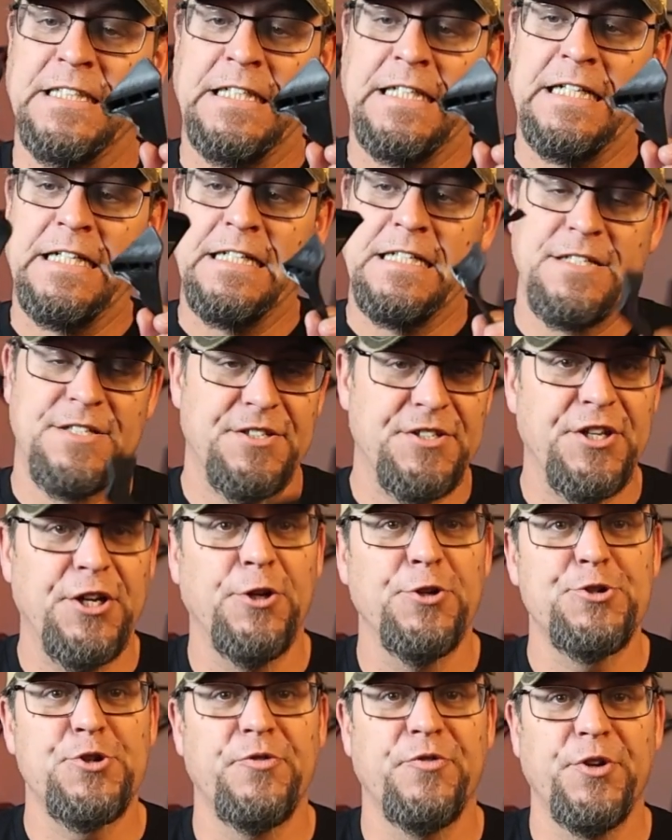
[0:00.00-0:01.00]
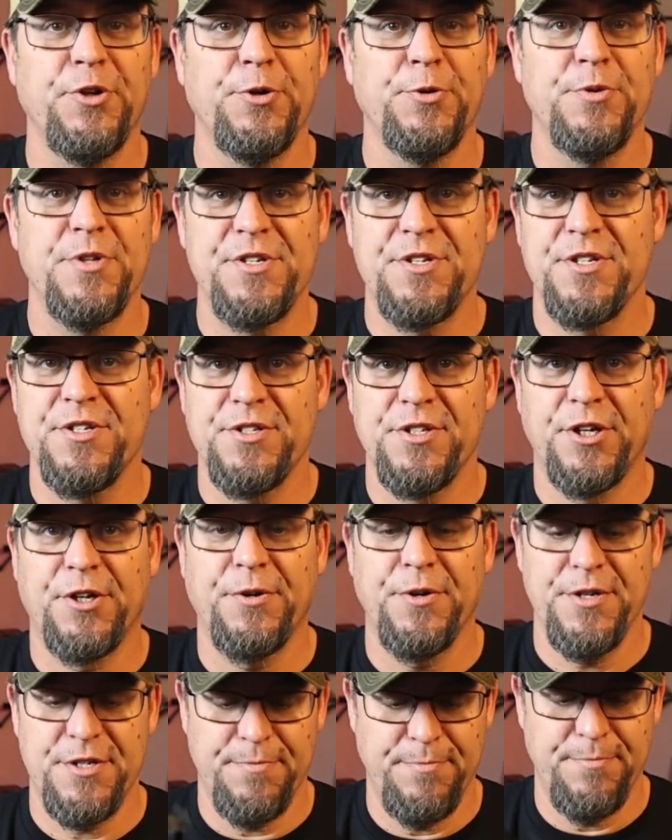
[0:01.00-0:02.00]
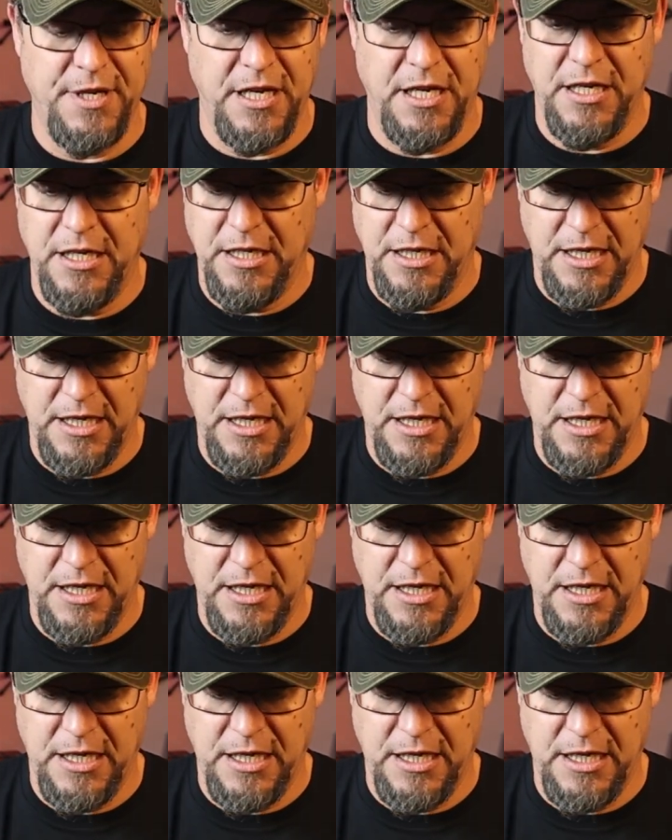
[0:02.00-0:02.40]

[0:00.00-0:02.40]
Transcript: This is an ultra view. This is the Chris B,